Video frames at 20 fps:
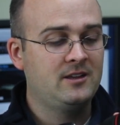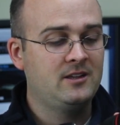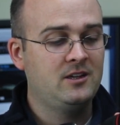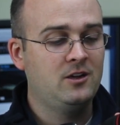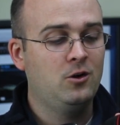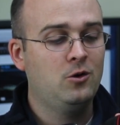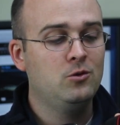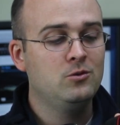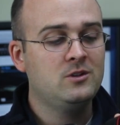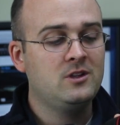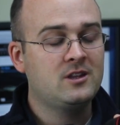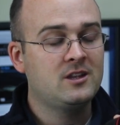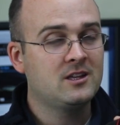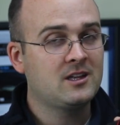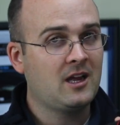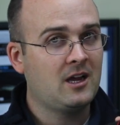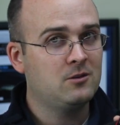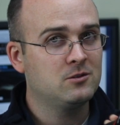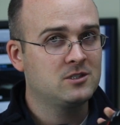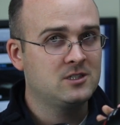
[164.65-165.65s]
The only thing
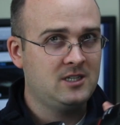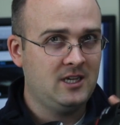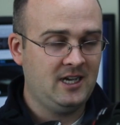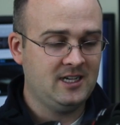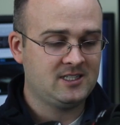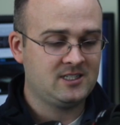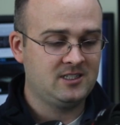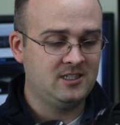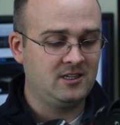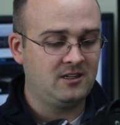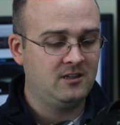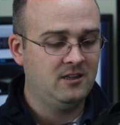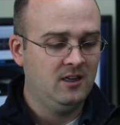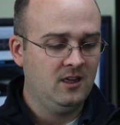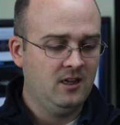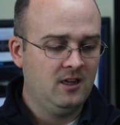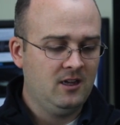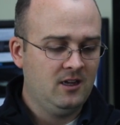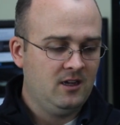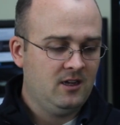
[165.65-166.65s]
I was testing
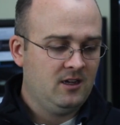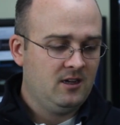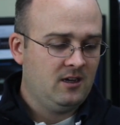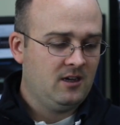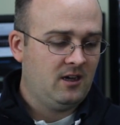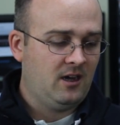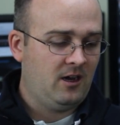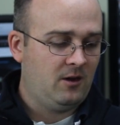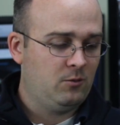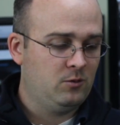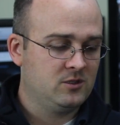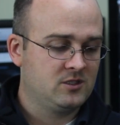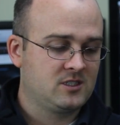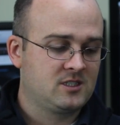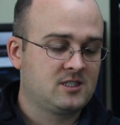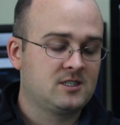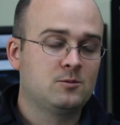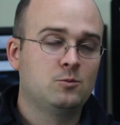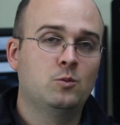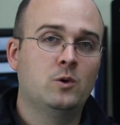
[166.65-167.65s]

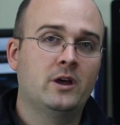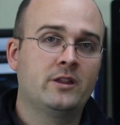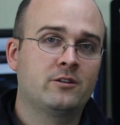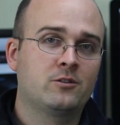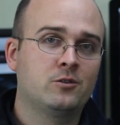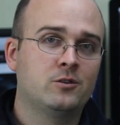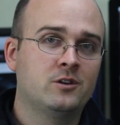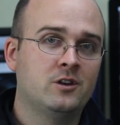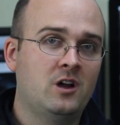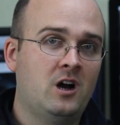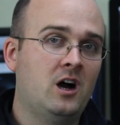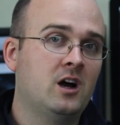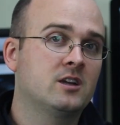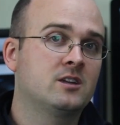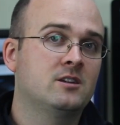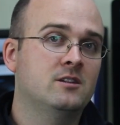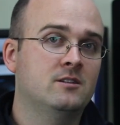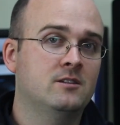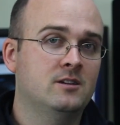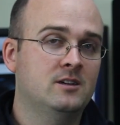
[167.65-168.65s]
was whether or not
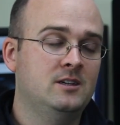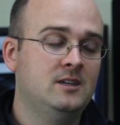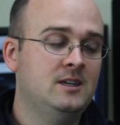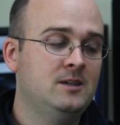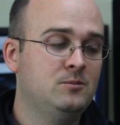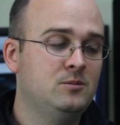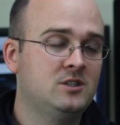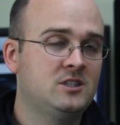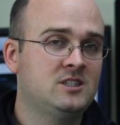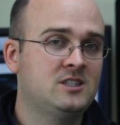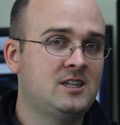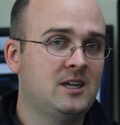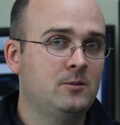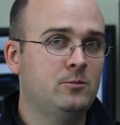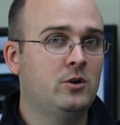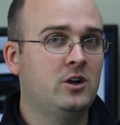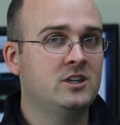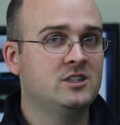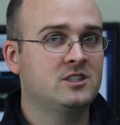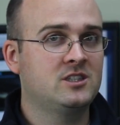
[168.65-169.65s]
the image
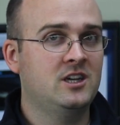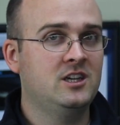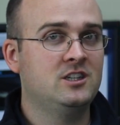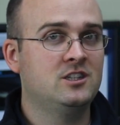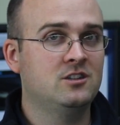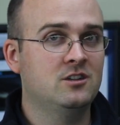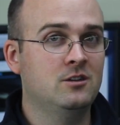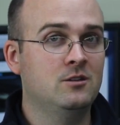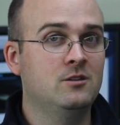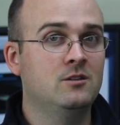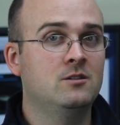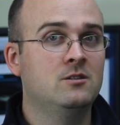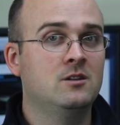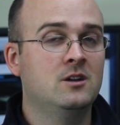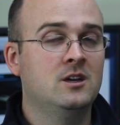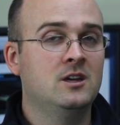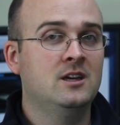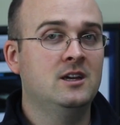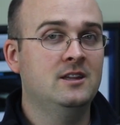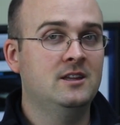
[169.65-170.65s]
stabilization
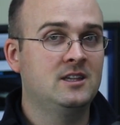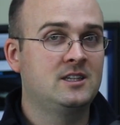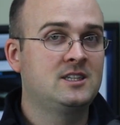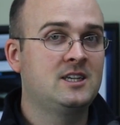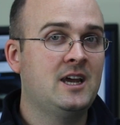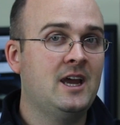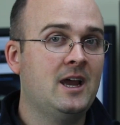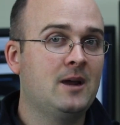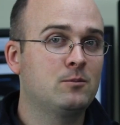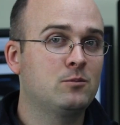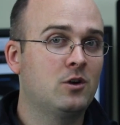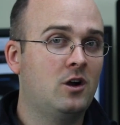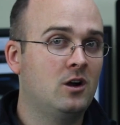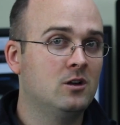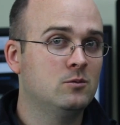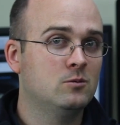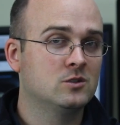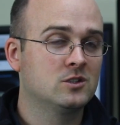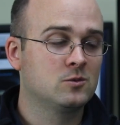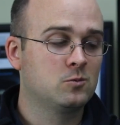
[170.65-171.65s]
in the
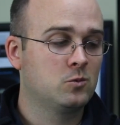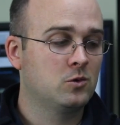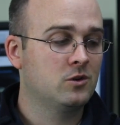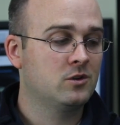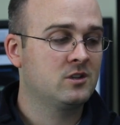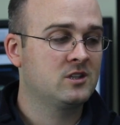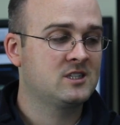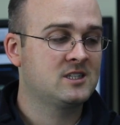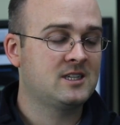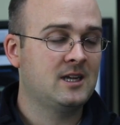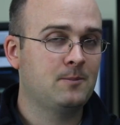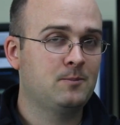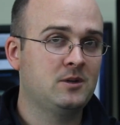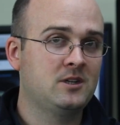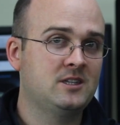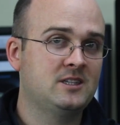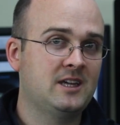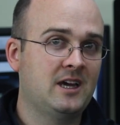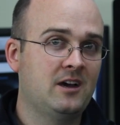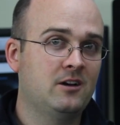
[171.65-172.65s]
Tamron was worth
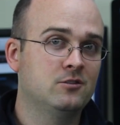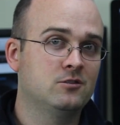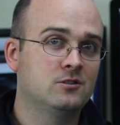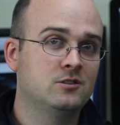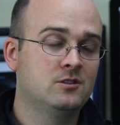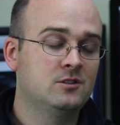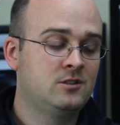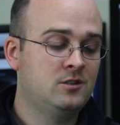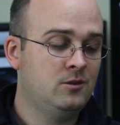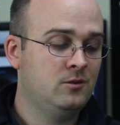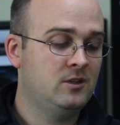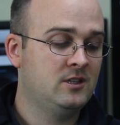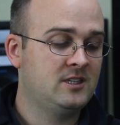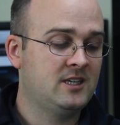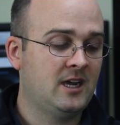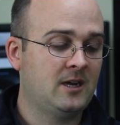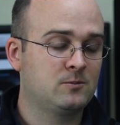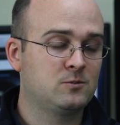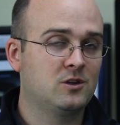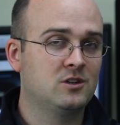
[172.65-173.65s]
stepping down to the
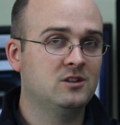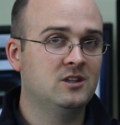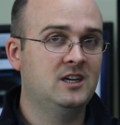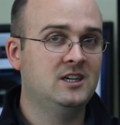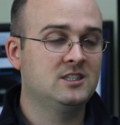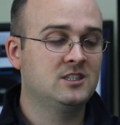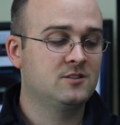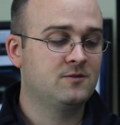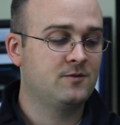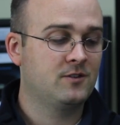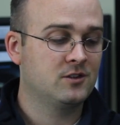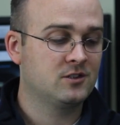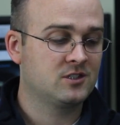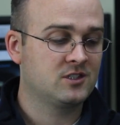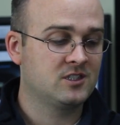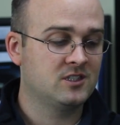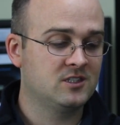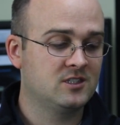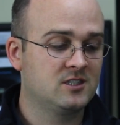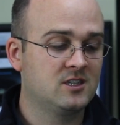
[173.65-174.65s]
Tamron lens
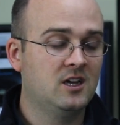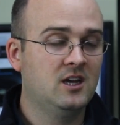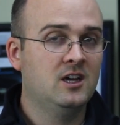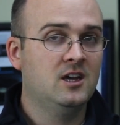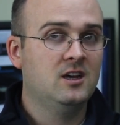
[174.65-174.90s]
versus